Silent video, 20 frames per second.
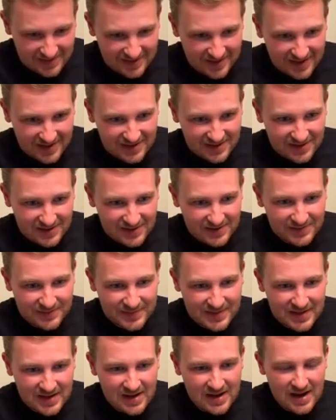I hear you.
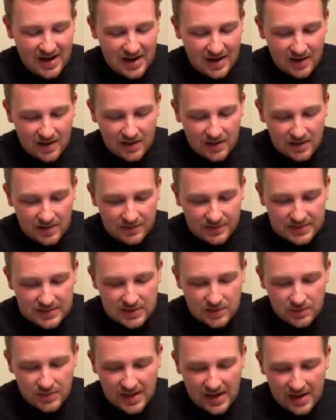Let's
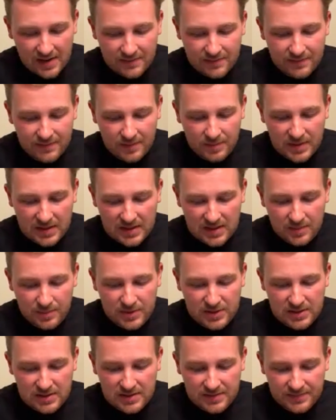see what we have from the Kipper